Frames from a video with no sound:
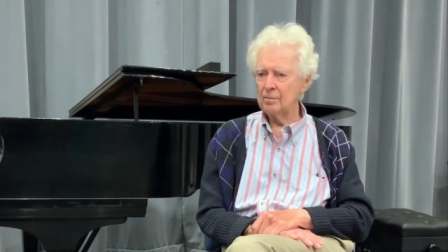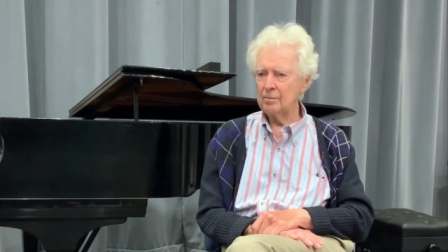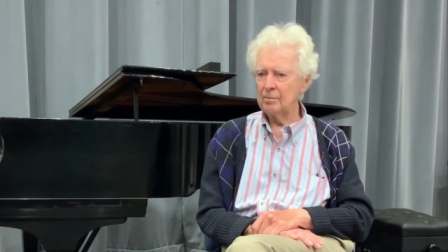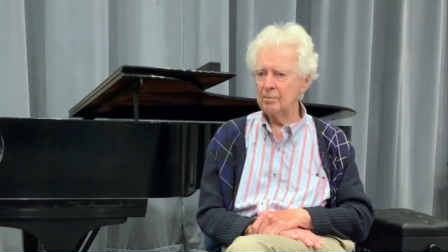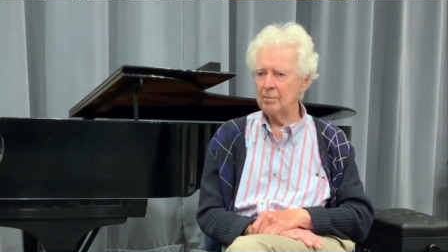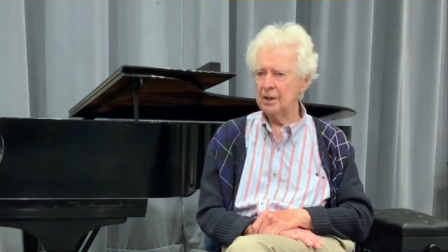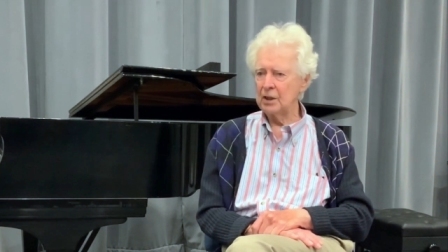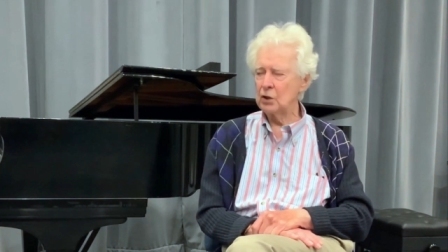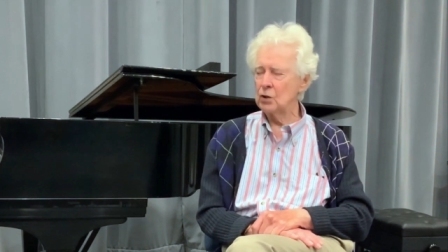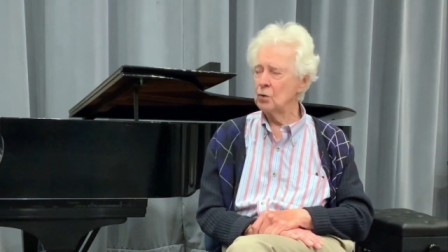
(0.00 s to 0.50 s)

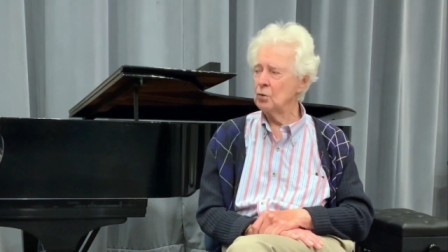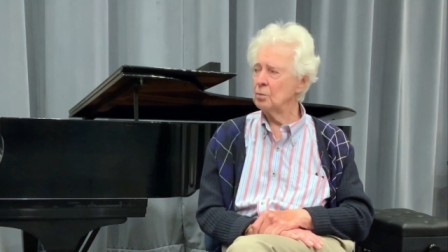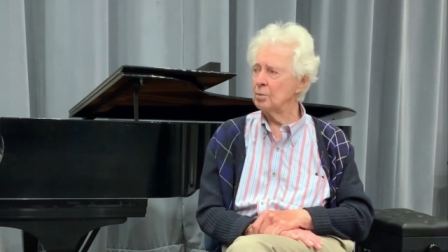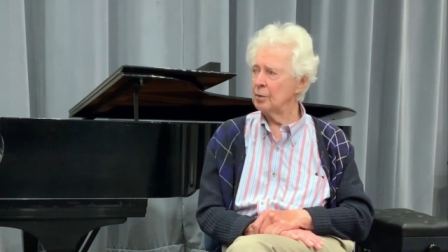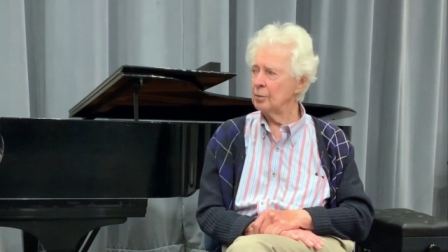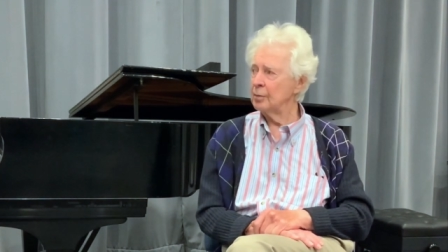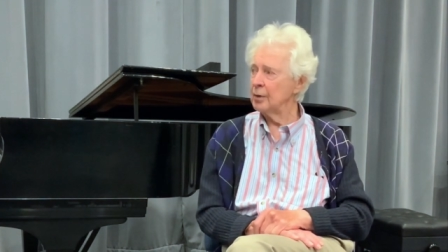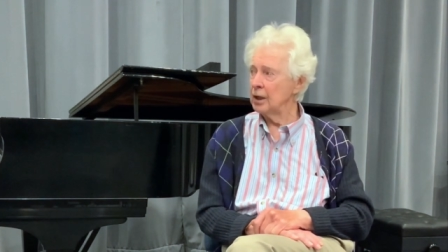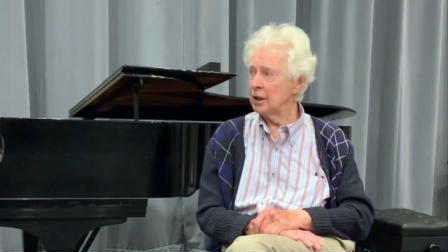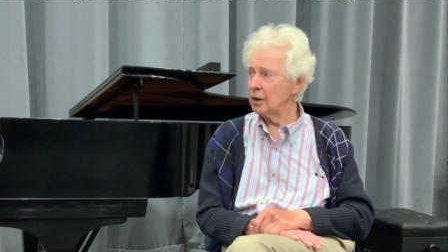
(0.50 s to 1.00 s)
be too
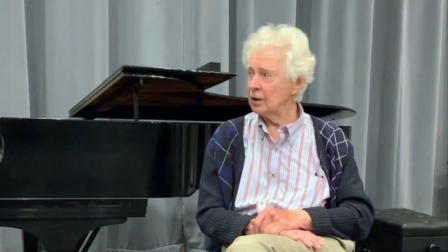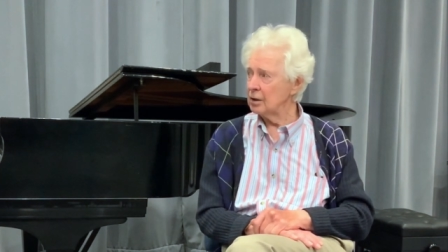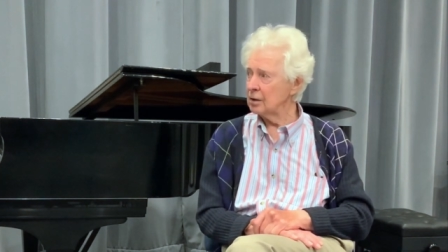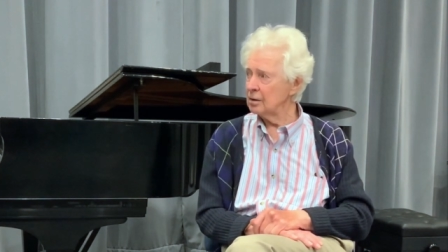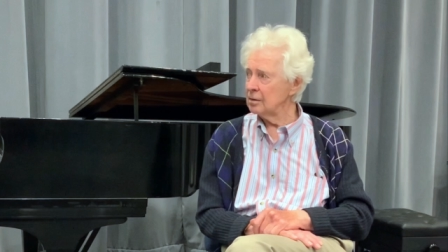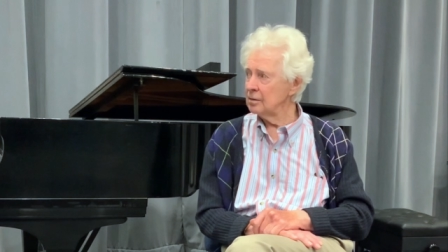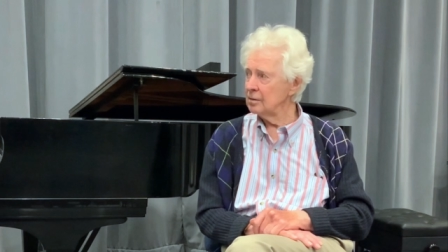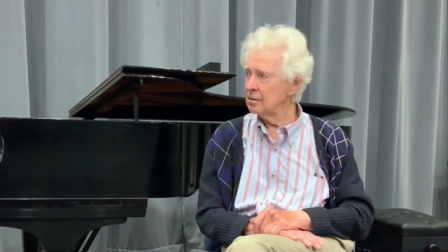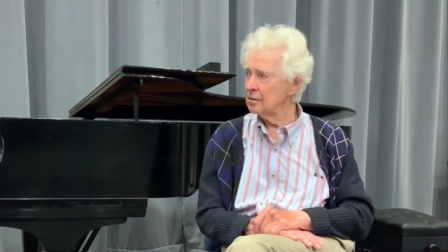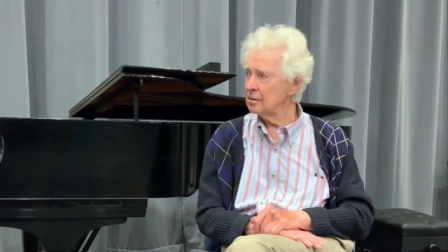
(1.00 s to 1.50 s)

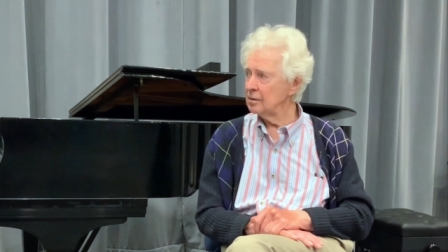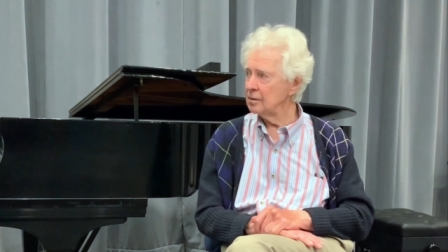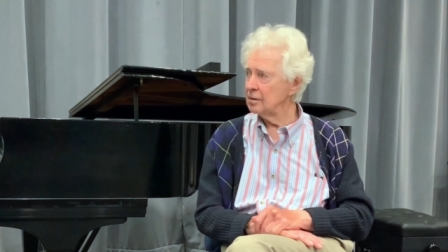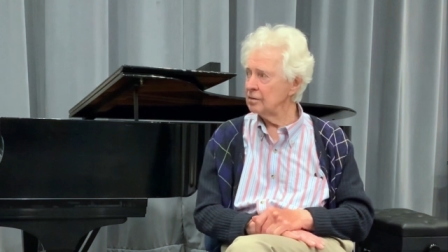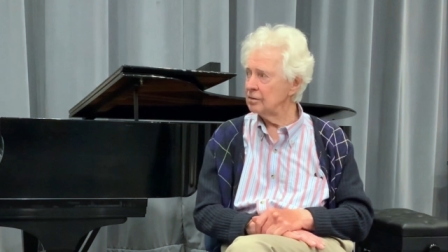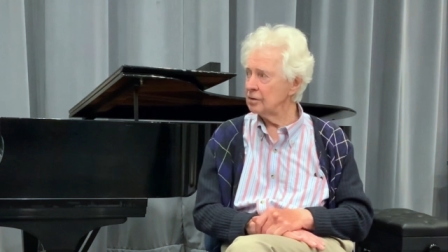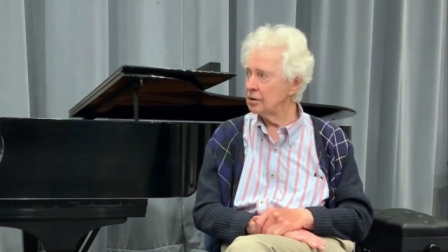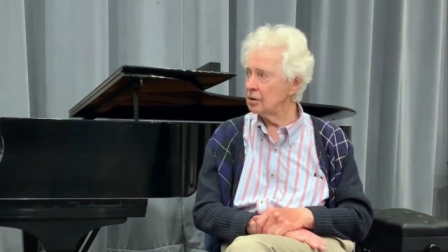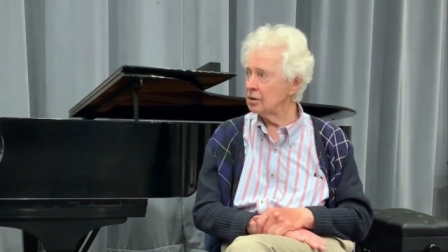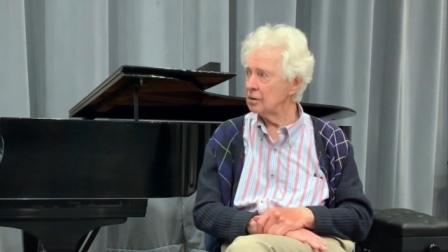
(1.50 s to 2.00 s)
prepared
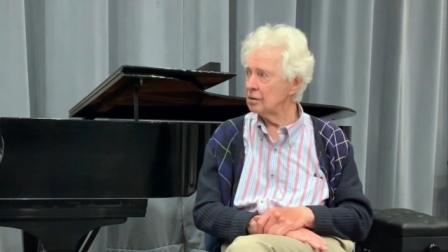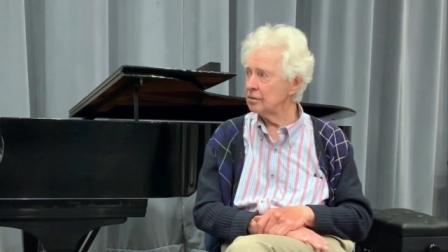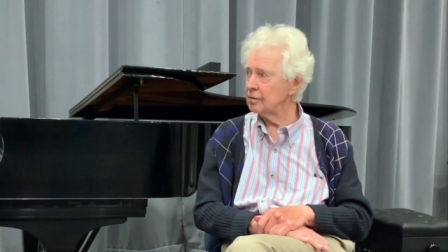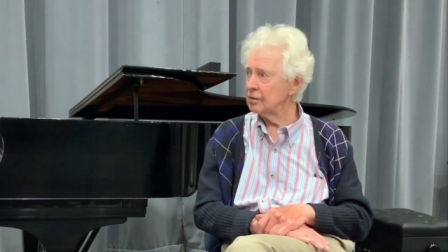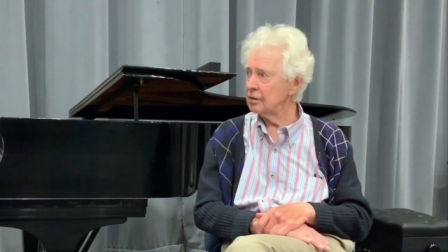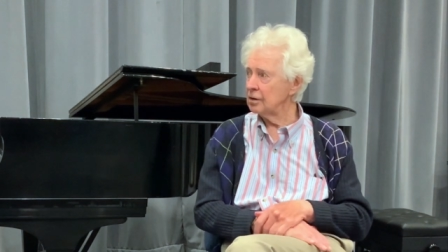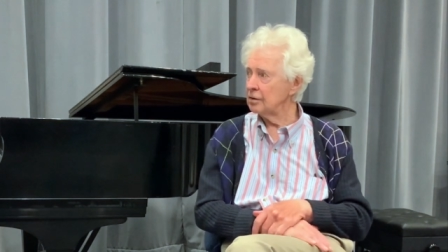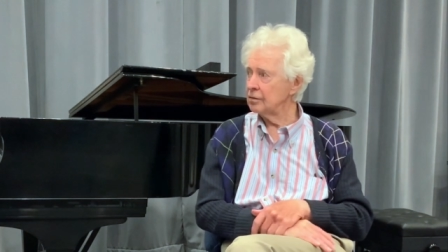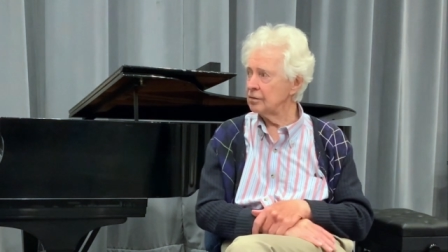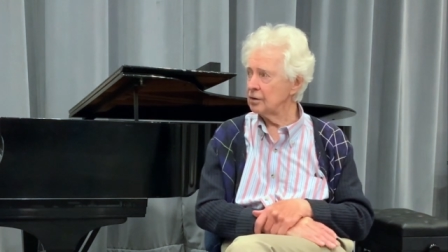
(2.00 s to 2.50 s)

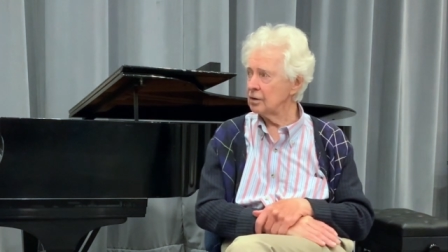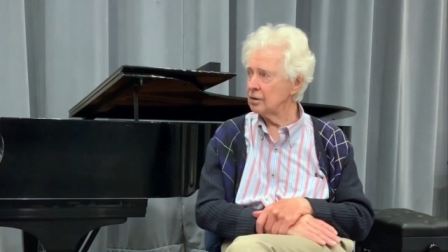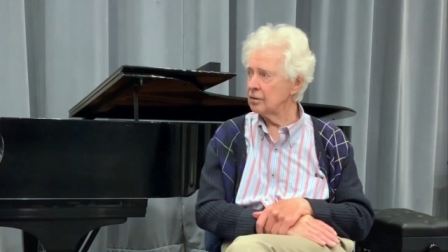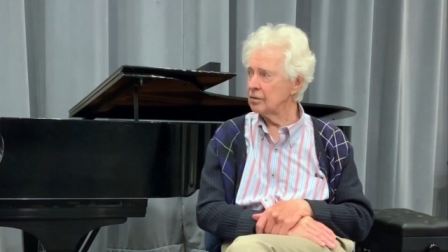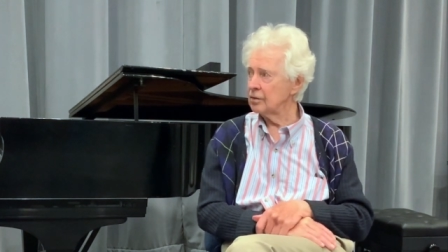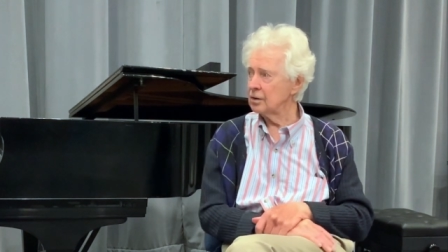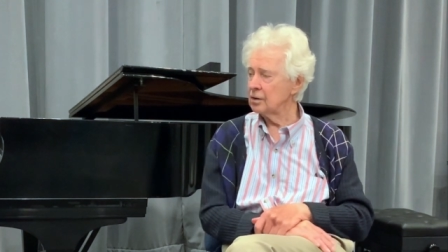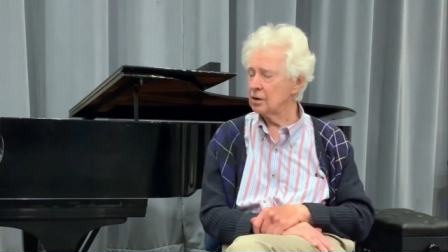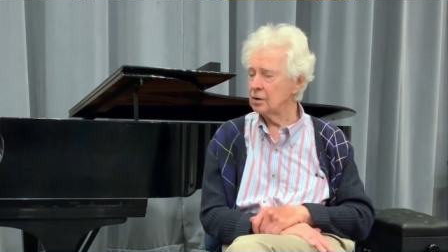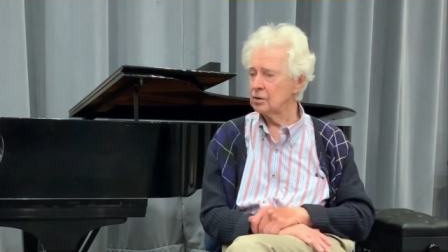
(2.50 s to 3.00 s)

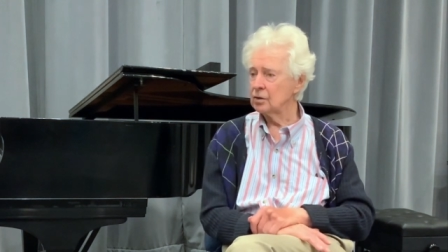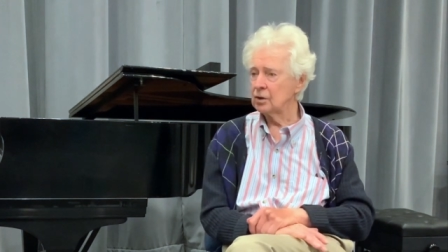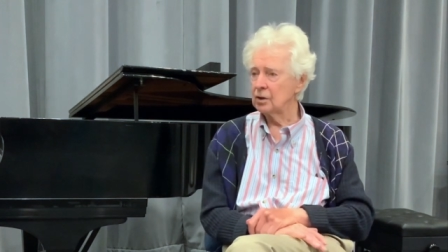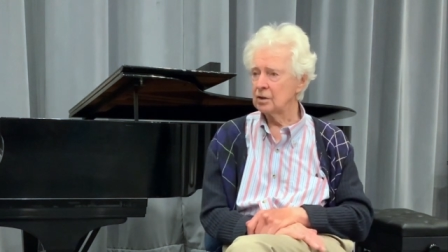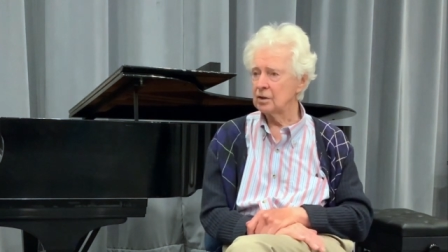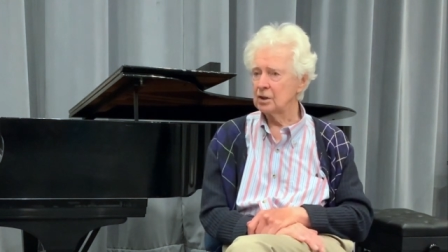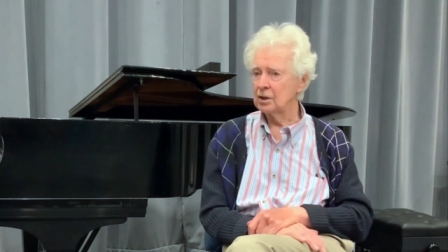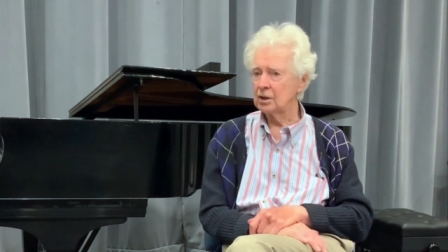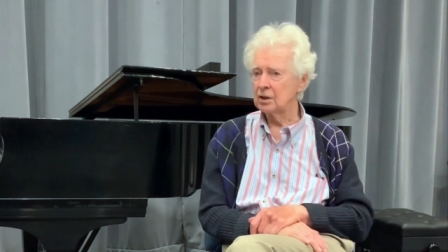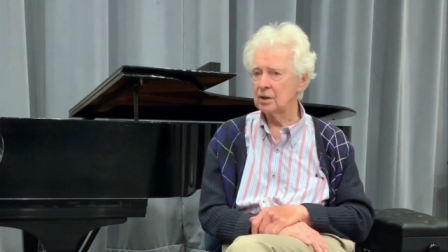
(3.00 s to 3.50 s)
for those
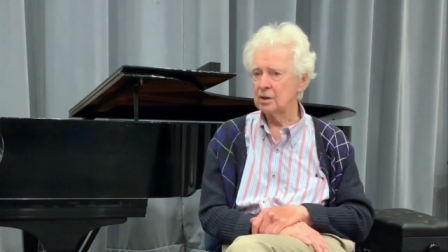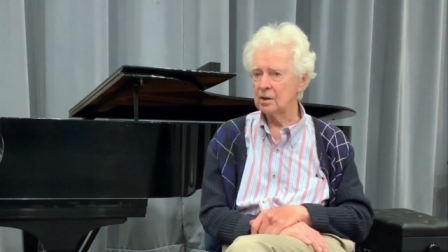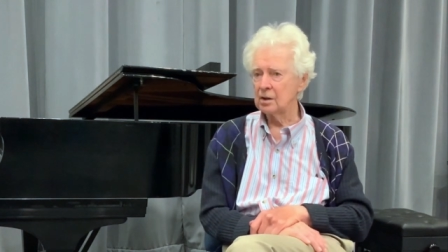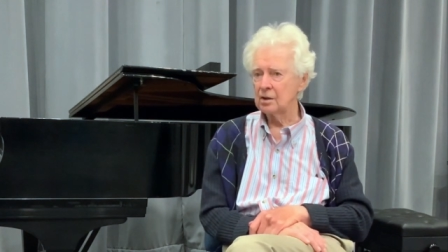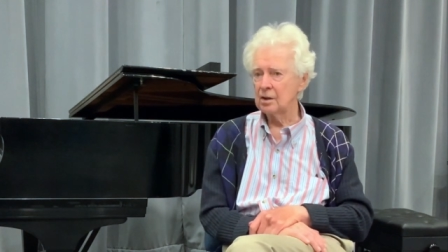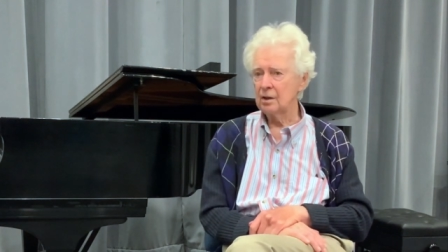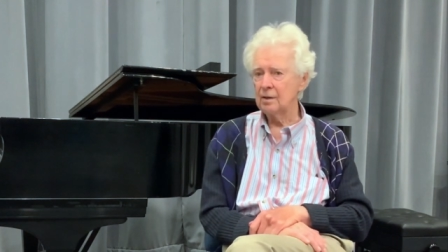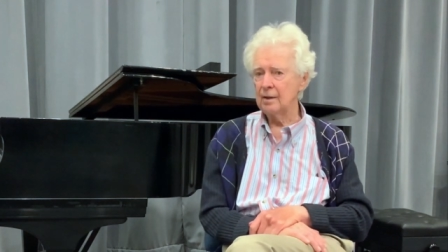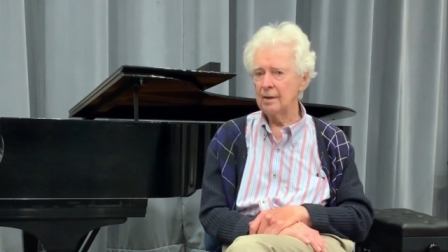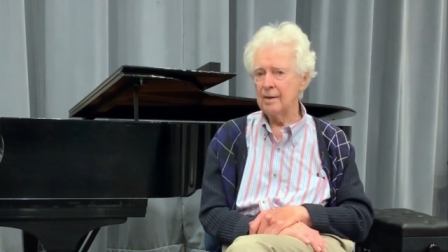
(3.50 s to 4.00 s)
auditions.